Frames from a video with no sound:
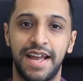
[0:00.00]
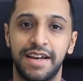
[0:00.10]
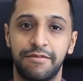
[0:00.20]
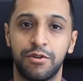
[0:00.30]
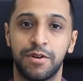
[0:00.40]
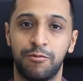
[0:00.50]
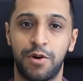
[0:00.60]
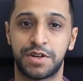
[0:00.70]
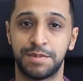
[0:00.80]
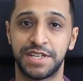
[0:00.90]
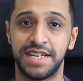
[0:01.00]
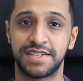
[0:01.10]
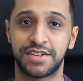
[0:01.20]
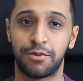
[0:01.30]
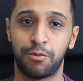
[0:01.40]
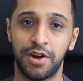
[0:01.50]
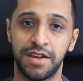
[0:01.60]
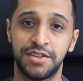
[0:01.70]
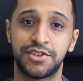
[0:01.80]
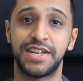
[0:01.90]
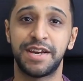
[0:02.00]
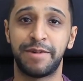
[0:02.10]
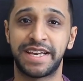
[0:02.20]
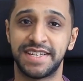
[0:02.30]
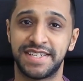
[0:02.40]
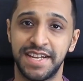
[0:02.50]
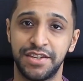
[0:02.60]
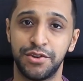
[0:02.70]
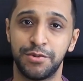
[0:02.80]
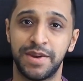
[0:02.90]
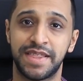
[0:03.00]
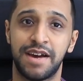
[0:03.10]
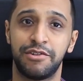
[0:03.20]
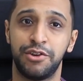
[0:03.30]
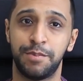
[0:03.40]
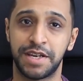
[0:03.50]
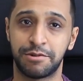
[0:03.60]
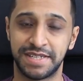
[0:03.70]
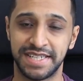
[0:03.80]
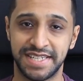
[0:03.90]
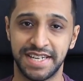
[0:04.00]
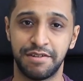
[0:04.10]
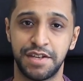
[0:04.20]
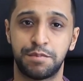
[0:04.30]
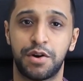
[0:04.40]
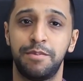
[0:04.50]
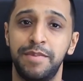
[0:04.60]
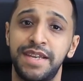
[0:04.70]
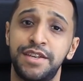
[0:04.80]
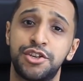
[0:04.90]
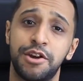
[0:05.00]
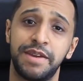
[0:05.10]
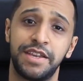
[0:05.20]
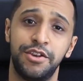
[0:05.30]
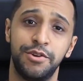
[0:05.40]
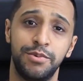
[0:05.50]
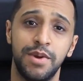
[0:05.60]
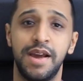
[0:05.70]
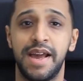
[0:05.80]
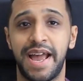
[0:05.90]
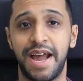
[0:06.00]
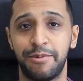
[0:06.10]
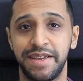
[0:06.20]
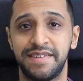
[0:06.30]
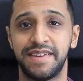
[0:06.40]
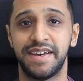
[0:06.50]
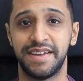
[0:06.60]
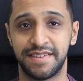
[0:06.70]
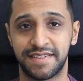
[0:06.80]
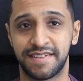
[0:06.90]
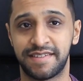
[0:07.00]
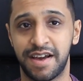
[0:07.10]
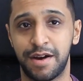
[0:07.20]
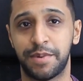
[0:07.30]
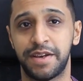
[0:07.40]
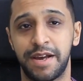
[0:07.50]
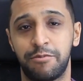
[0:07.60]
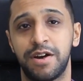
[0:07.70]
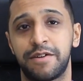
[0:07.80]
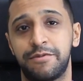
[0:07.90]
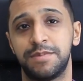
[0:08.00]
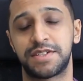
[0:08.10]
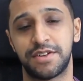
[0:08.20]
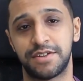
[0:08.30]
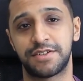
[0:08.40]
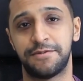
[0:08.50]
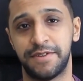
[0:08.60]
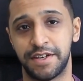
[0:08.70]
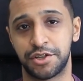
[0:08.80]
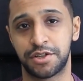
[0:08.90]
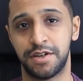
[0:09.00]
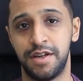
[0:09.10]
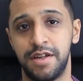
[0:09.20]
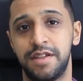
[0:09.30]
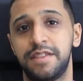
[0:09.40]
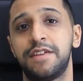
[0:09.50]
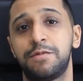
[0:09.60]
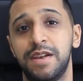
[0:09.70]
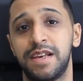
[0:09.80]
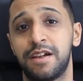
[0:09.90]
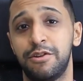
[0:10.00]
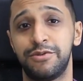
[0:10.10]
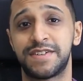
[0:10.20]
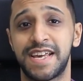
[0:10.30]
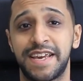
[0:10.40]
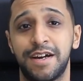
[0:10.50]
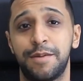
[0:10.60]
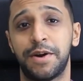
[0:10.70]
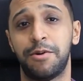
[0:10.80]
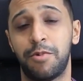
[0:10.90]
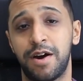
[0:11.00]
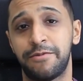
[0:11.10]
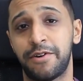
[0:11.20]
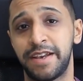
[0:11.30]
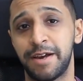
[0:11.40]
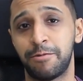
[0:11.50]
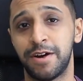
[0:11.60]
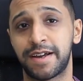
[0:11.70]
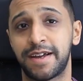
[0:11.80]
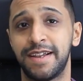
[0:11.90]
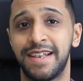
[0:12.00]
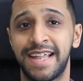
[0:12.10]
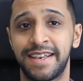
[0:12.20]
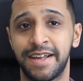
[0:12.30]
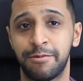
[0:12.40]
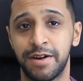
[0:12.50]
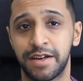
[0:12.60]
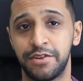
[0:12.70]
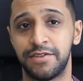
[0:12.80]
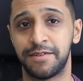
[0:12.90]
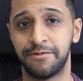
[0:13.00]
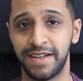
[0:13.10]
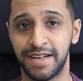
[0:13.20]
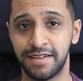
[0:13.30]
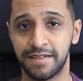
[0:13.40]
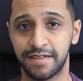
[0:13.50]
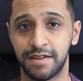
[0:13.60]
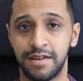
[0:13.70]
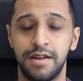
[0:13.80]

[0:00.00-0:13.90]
Hey everyone, welcome to Inside Wire. Today we continue with our Ubiquiti series by me showing you how easy it is to set up a network from start to finish. This will include setting up a Wi-Fi network and a LAN network using VLANs.